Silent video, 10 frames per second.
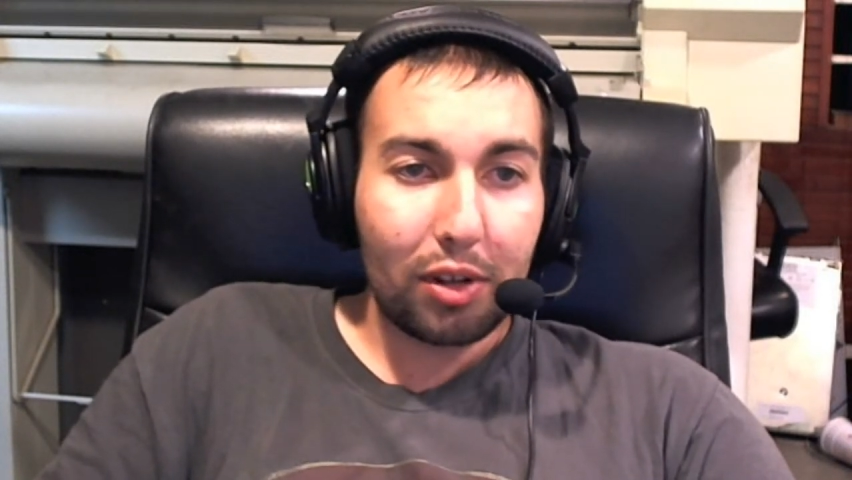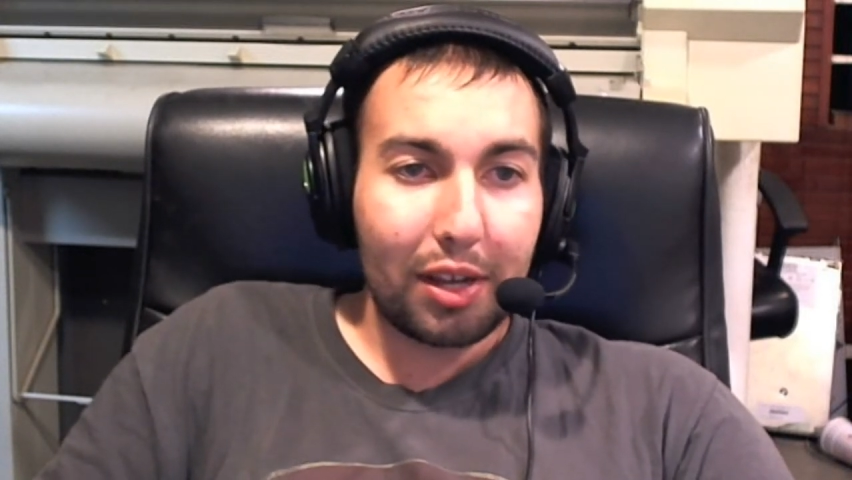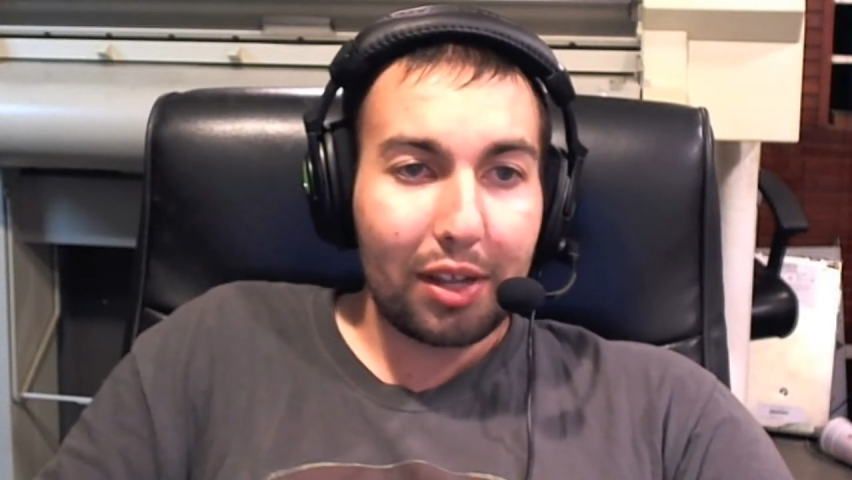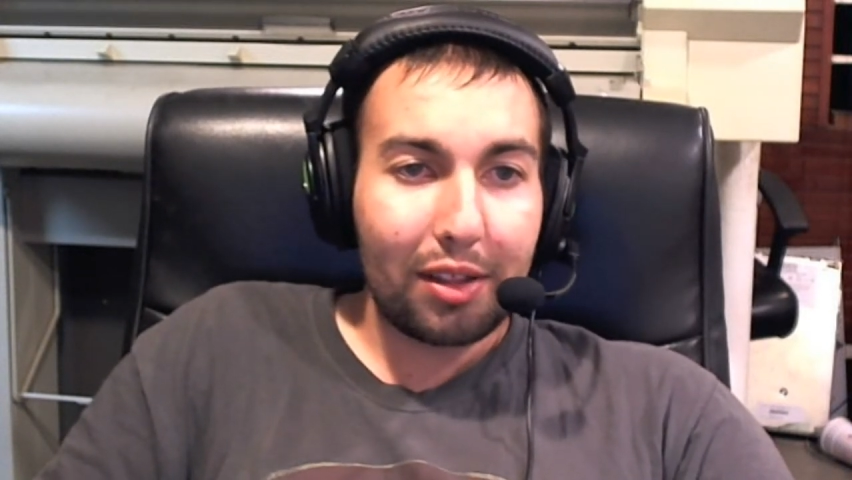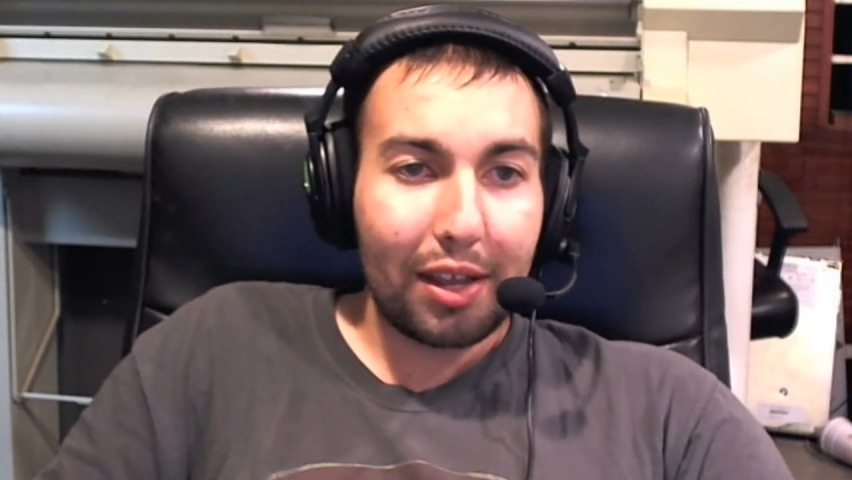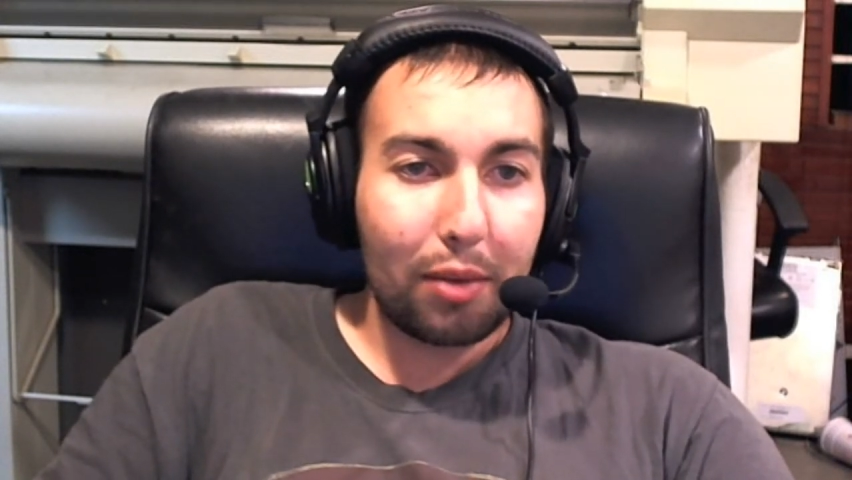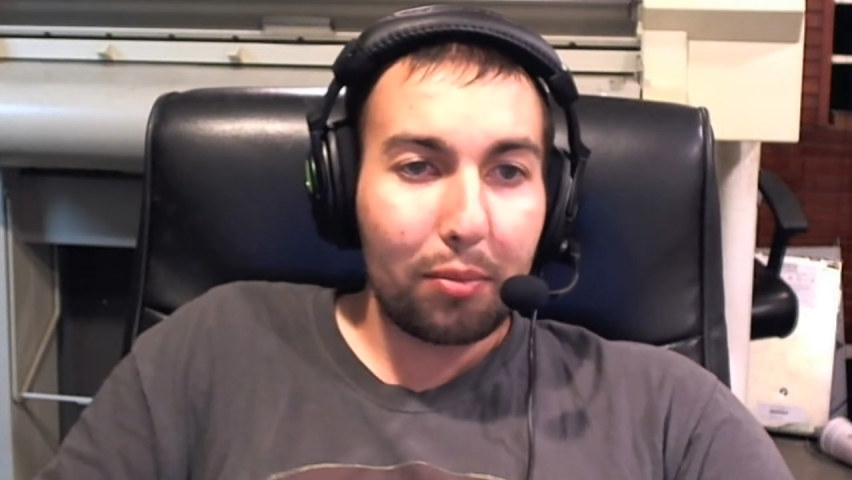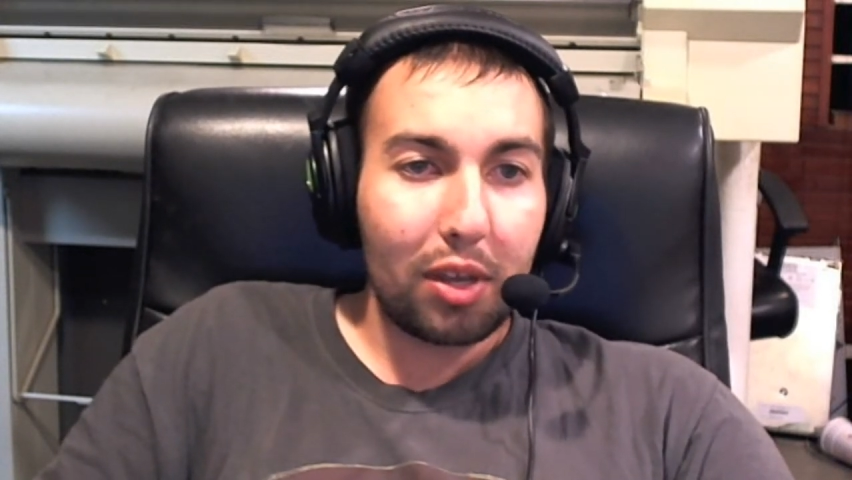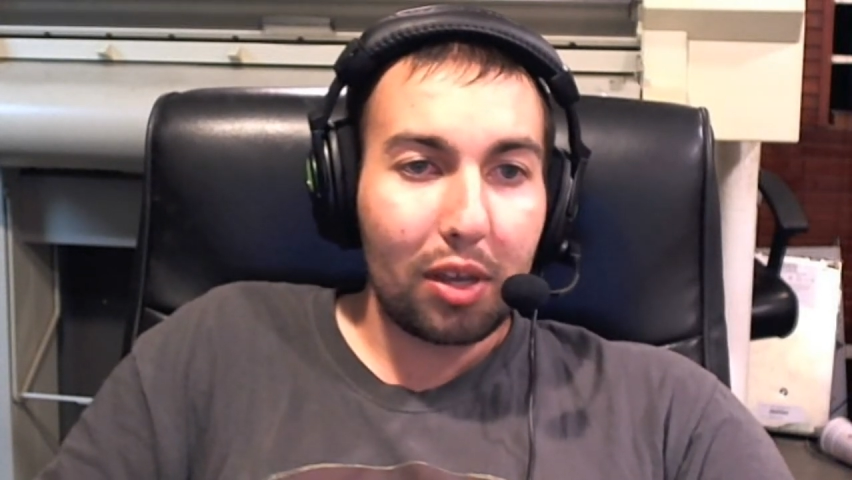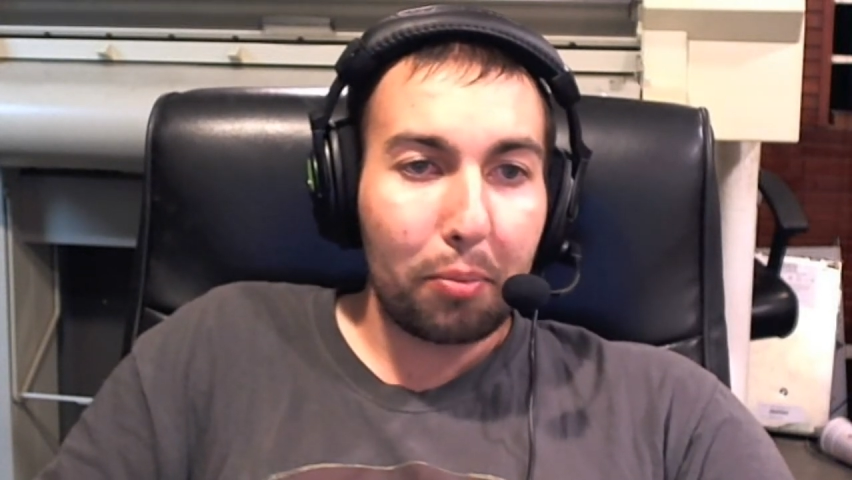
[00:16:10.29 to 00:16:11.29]
Can they give
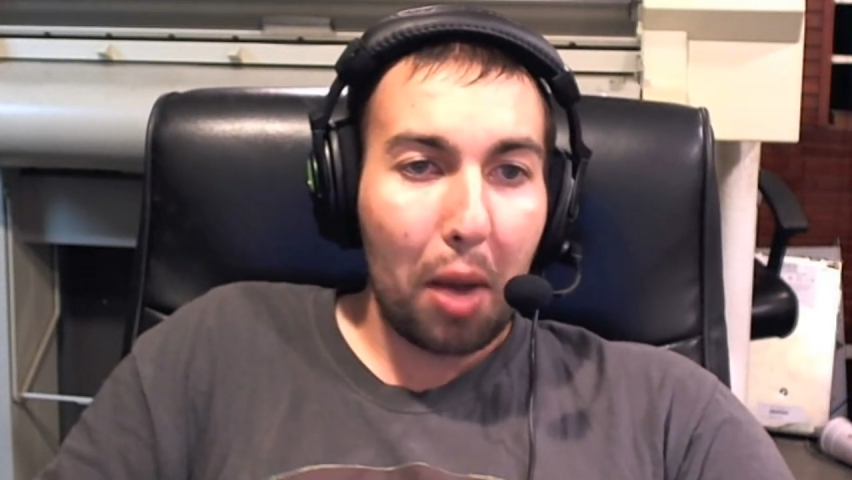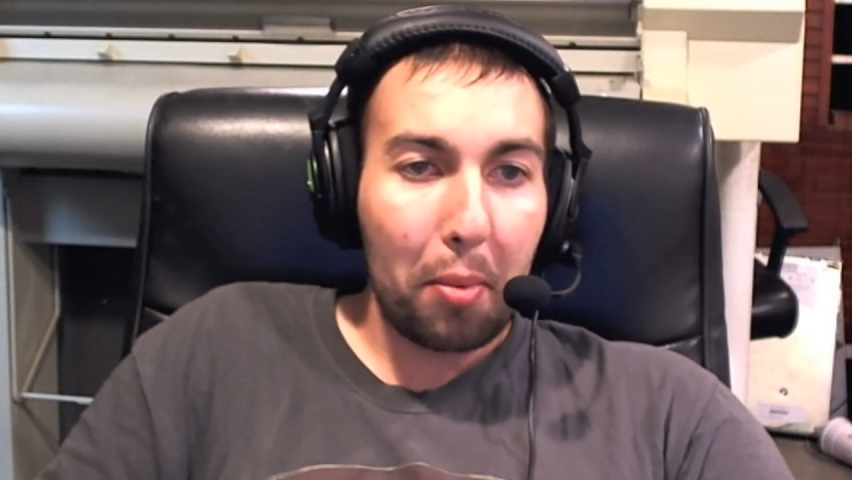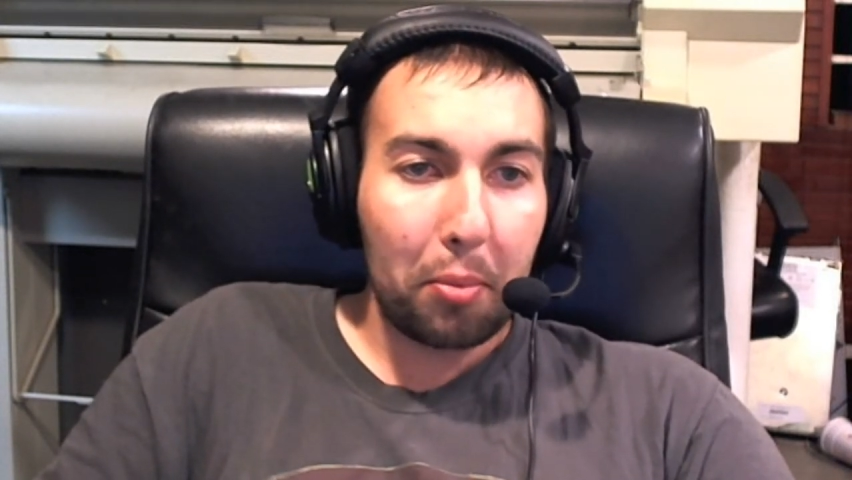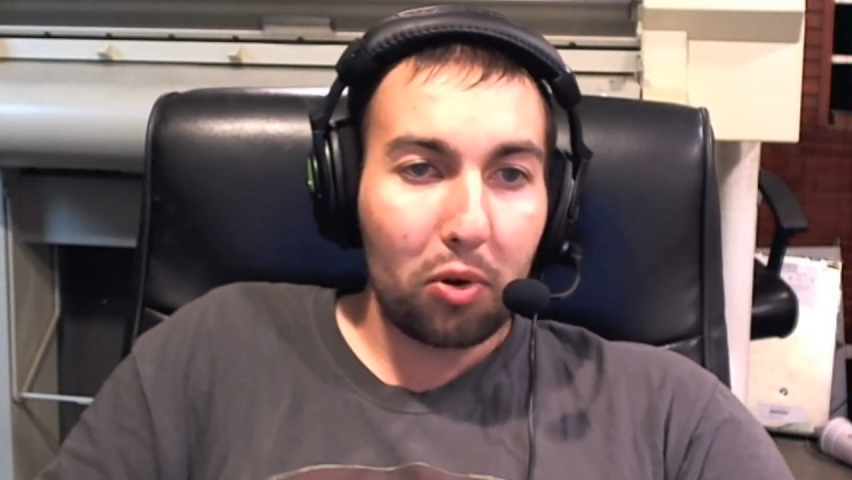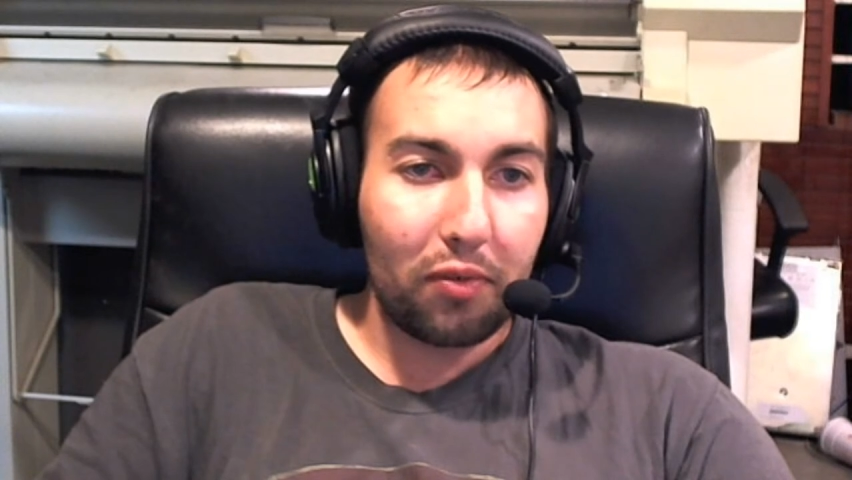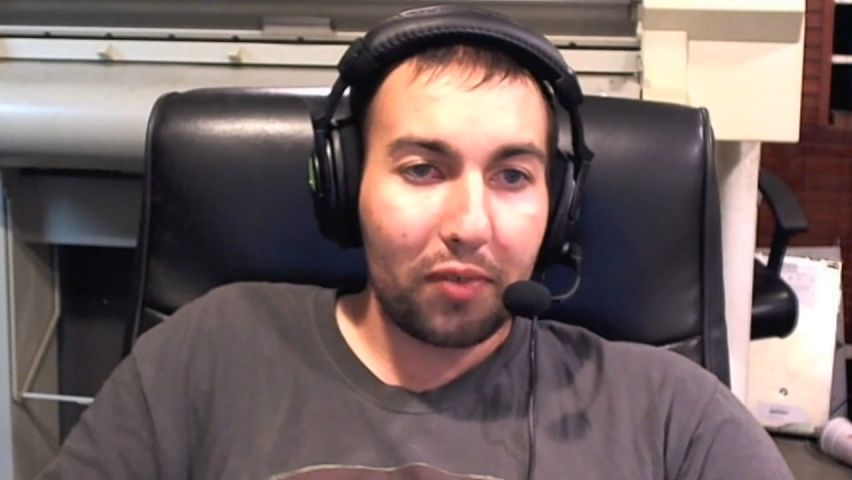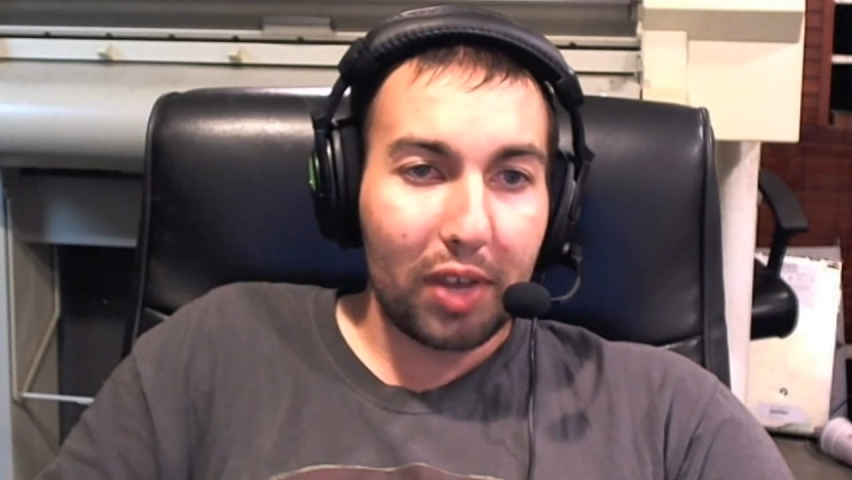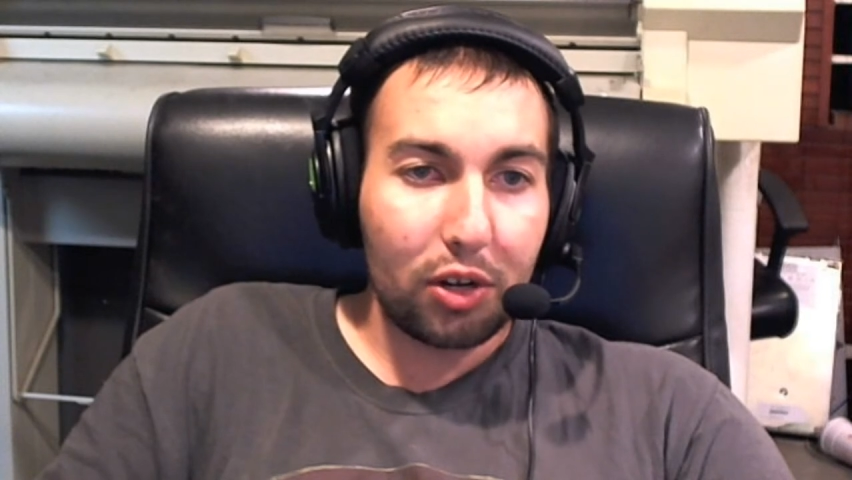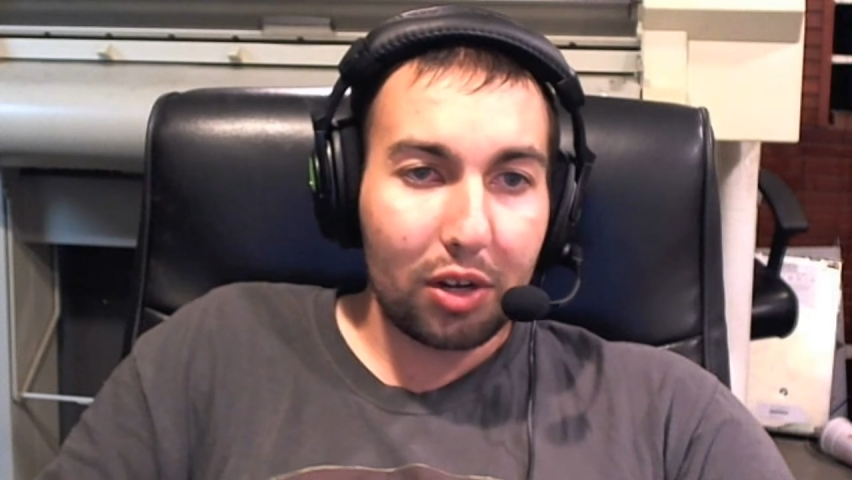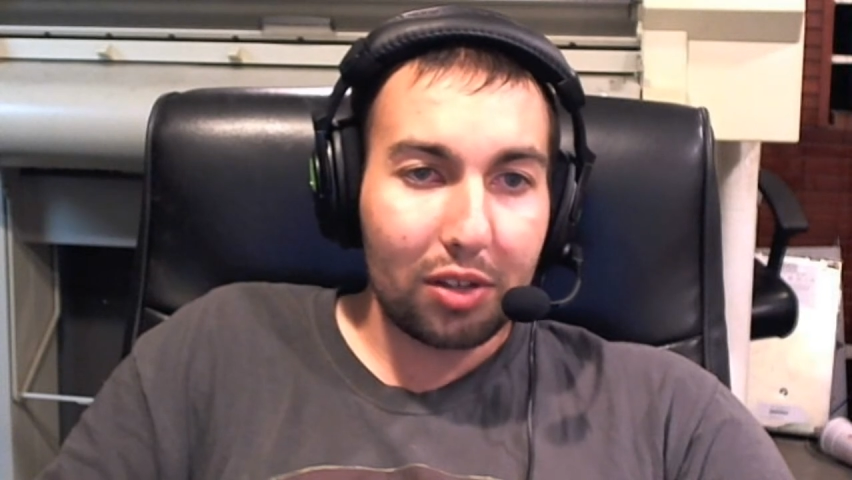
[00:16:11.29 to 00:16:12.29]
me a pop-up
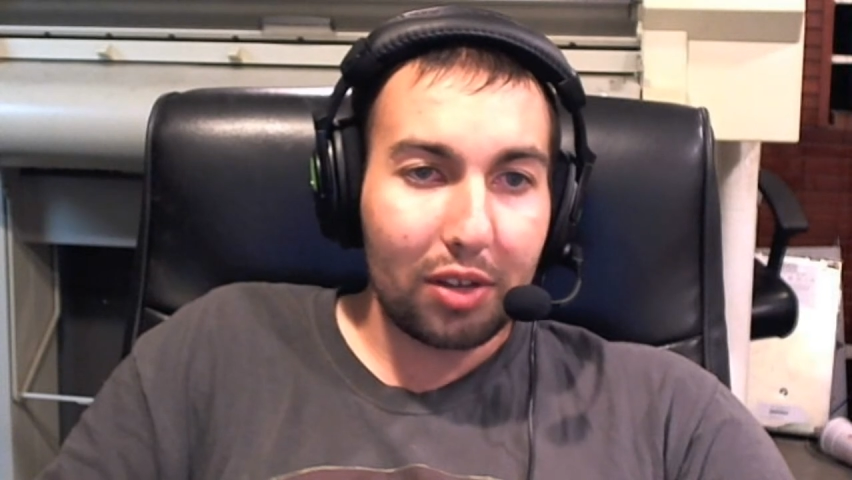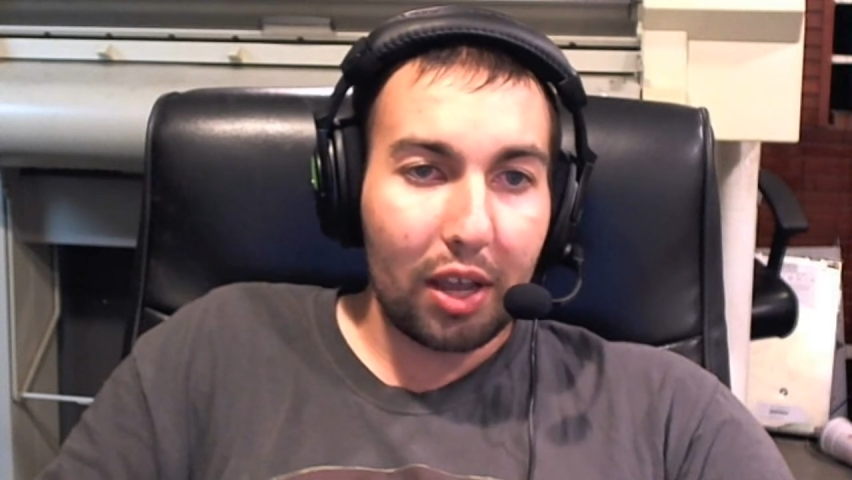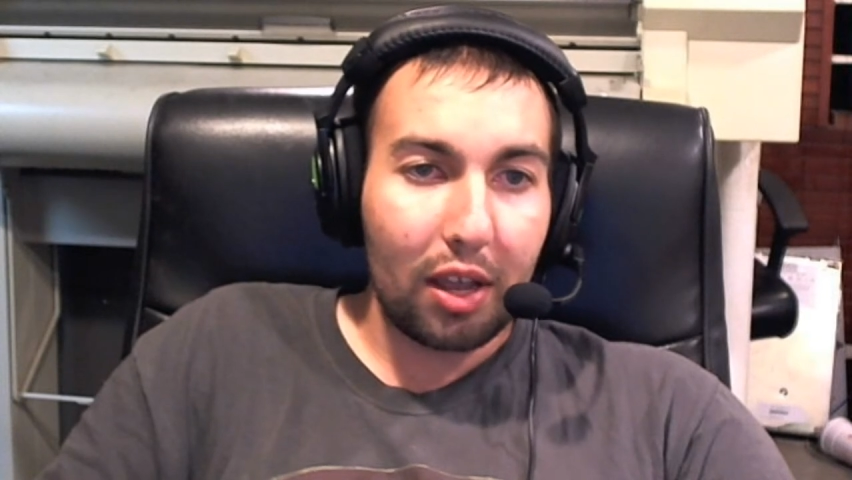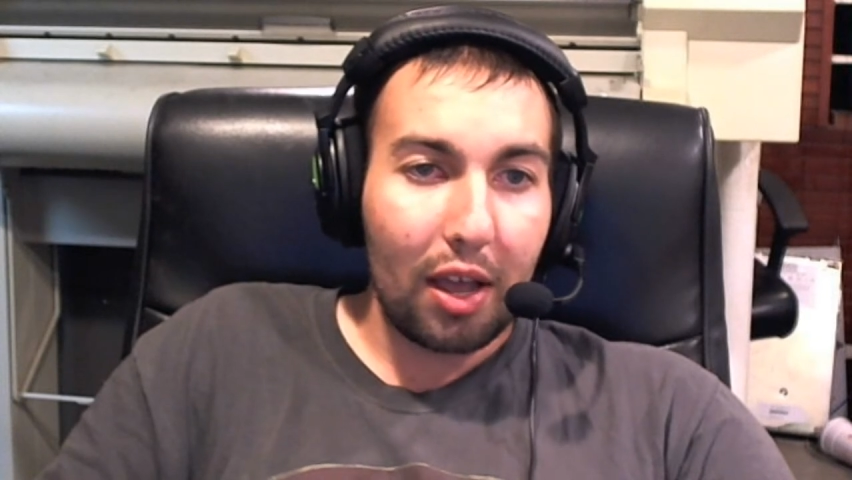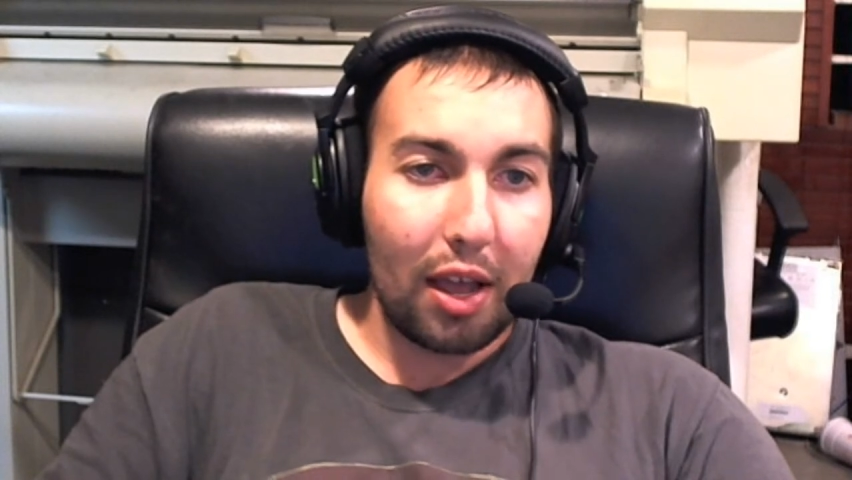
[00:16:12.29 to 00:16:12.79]
notification and say,